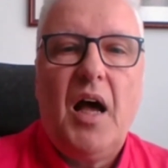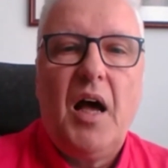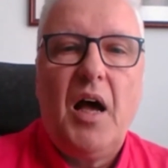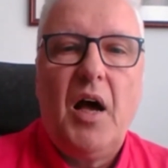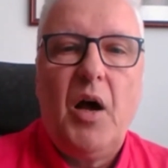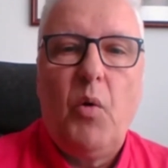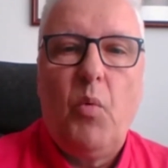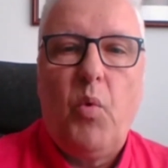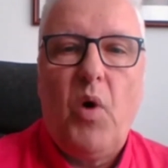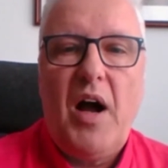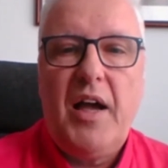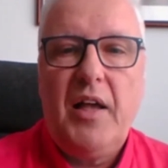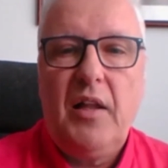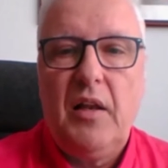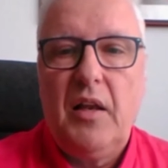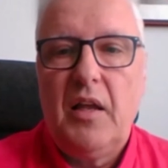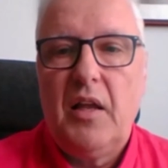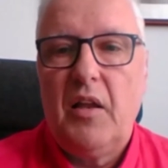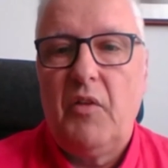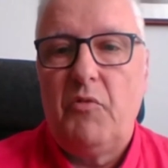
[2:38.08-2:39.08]

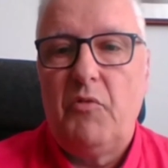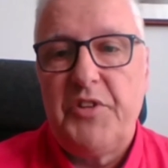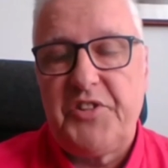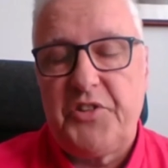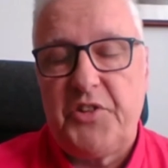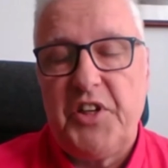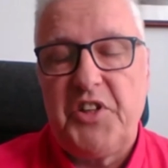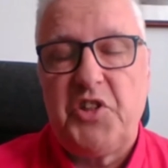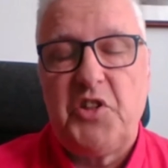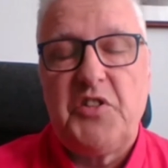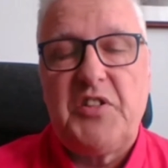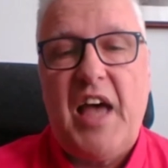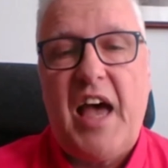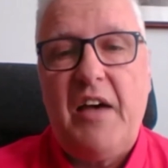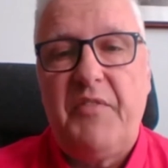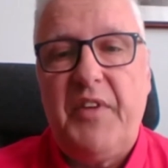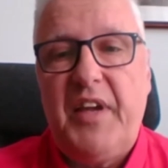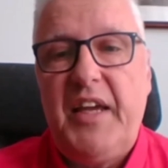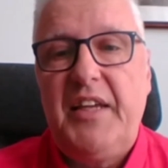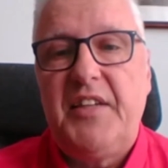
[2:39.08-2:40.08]
While restrictions
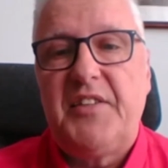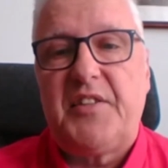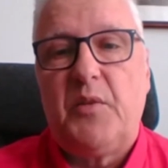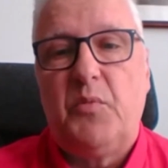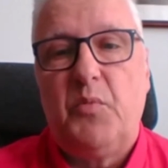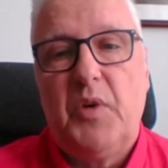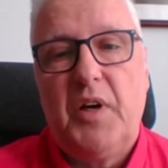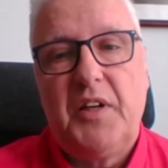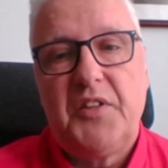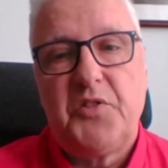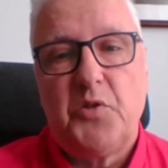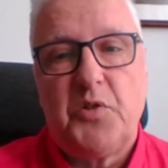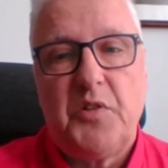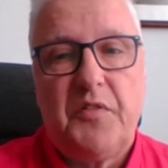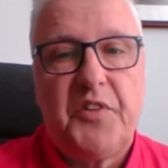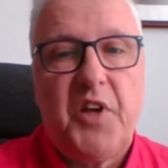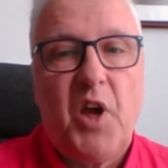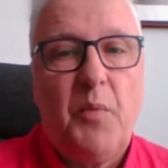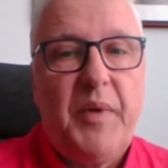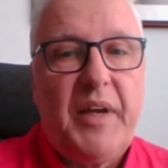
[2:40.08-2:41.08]
have eased and we're
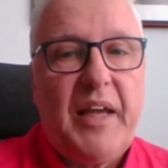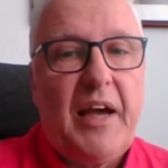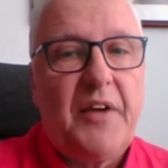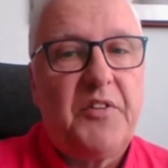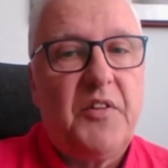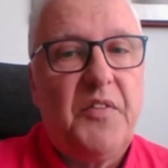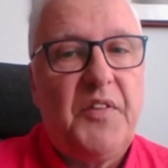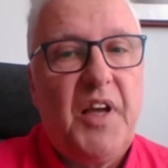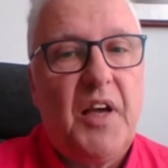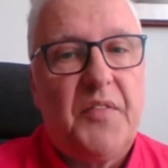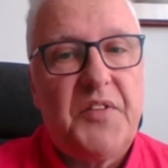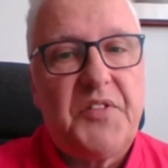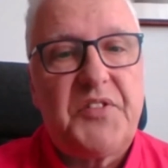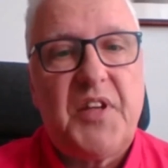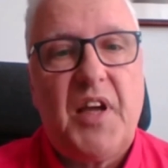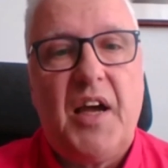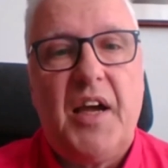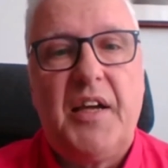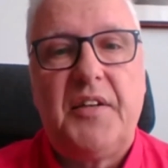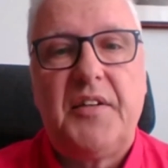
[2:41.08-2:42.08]
sort of coming out of the other
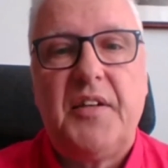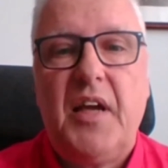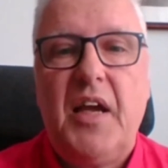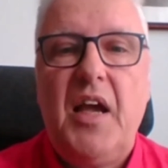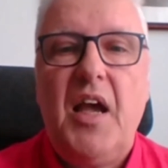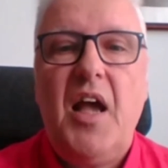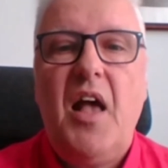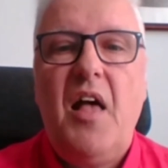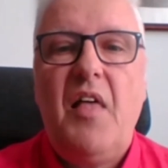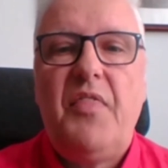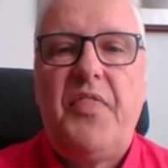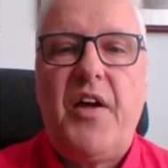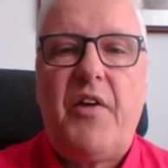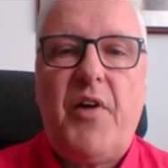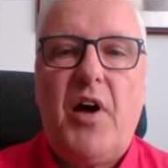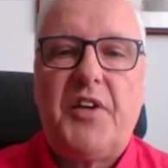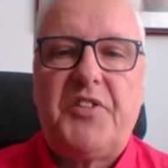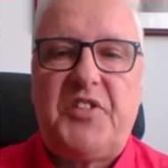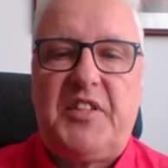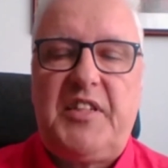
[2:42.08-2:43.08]
side,
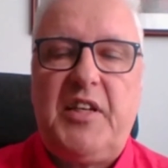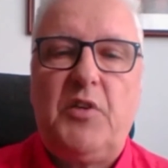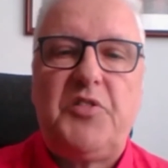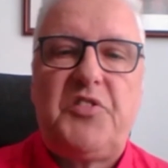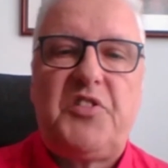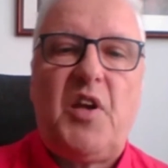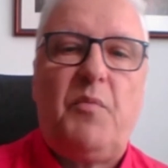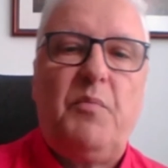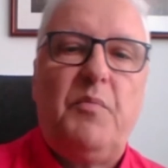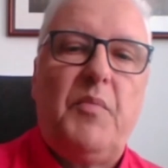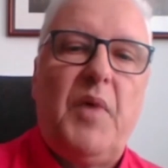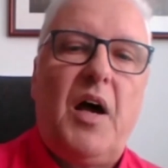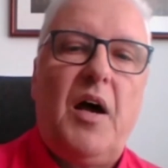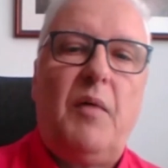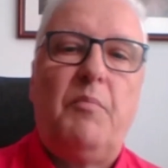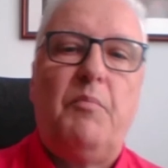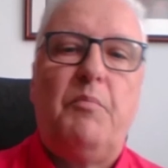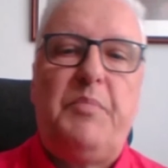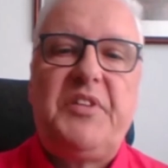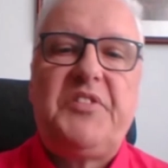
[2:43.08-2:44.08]
there are still
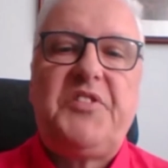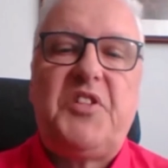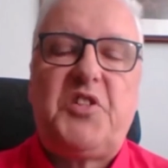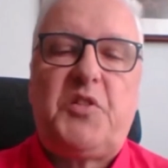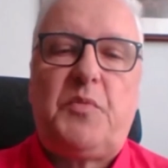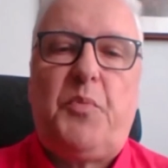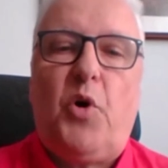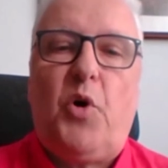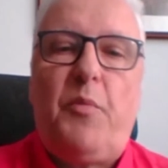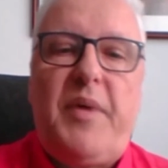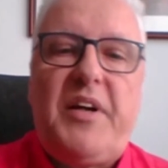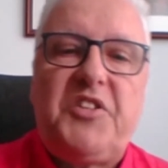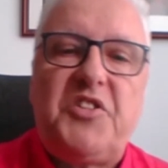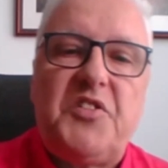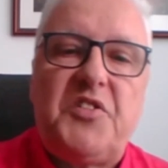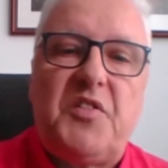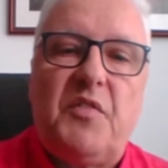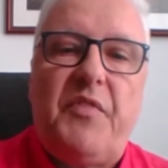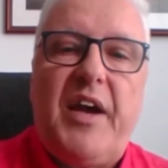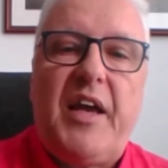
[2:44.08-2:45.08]
some business support
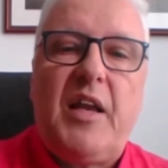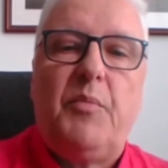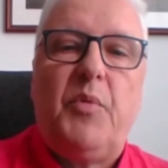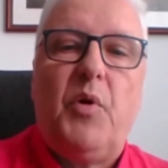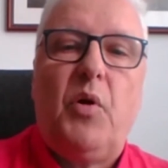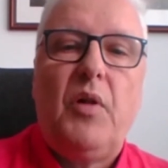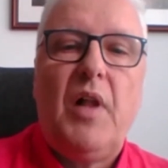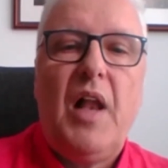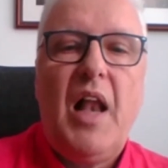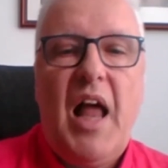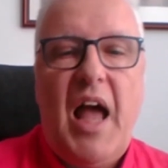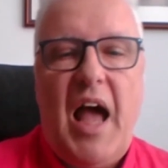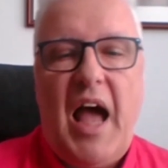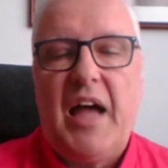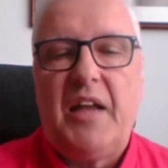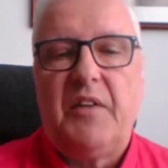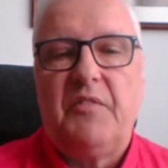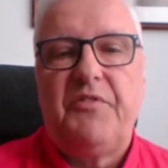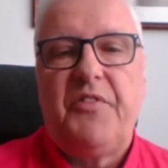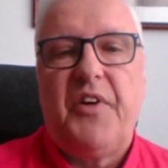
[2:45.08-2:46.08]
measures available
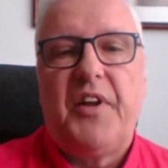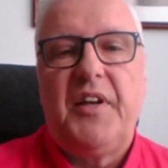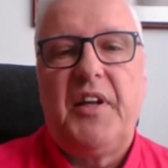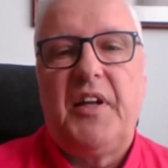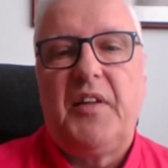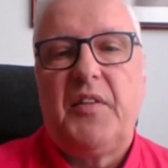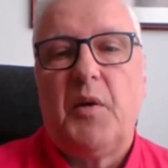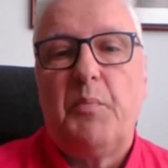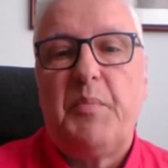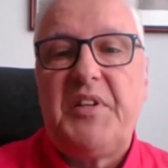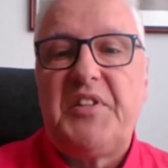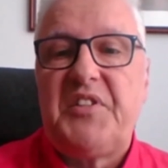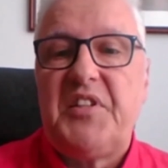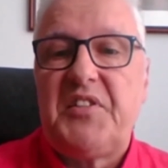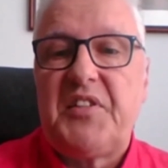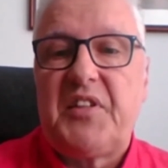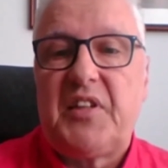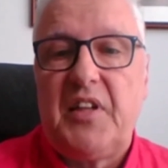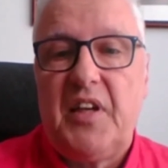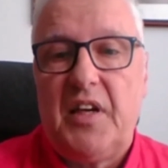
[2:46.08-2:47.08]
and funding that
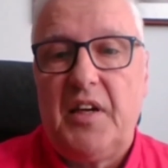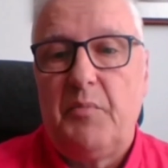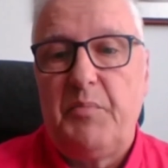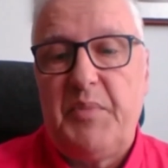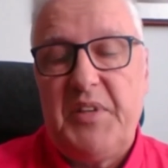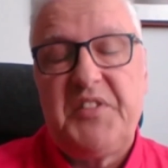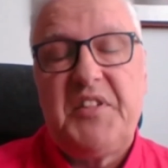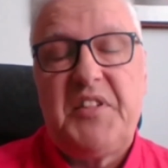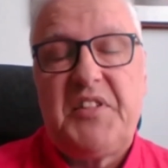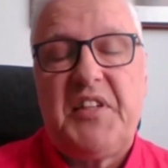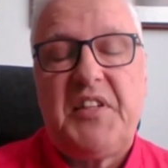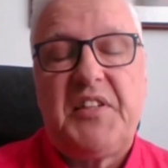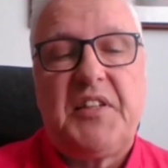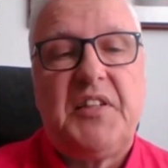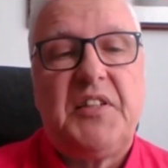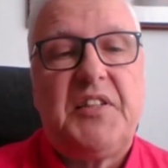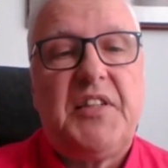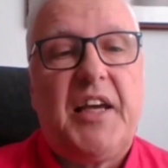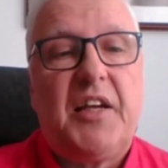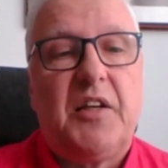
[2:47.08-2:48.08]
businesses
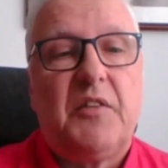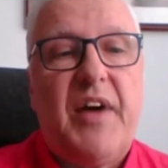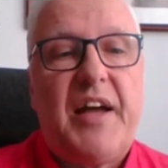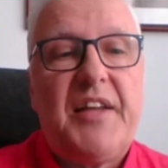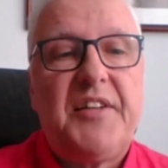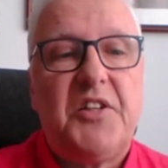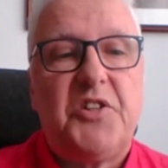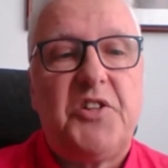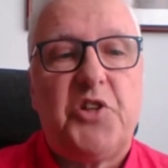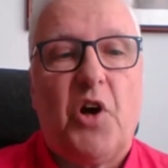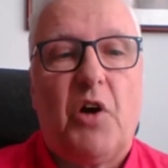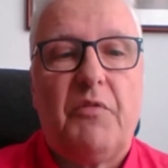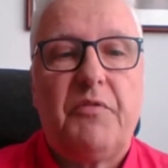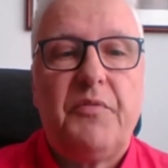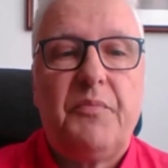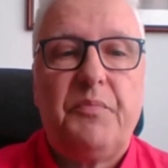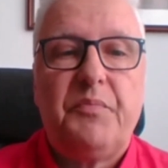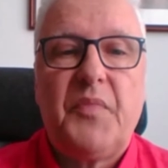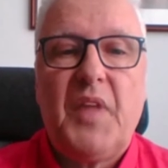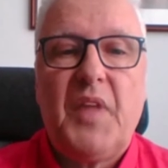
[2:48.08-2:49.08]
can take advantage of.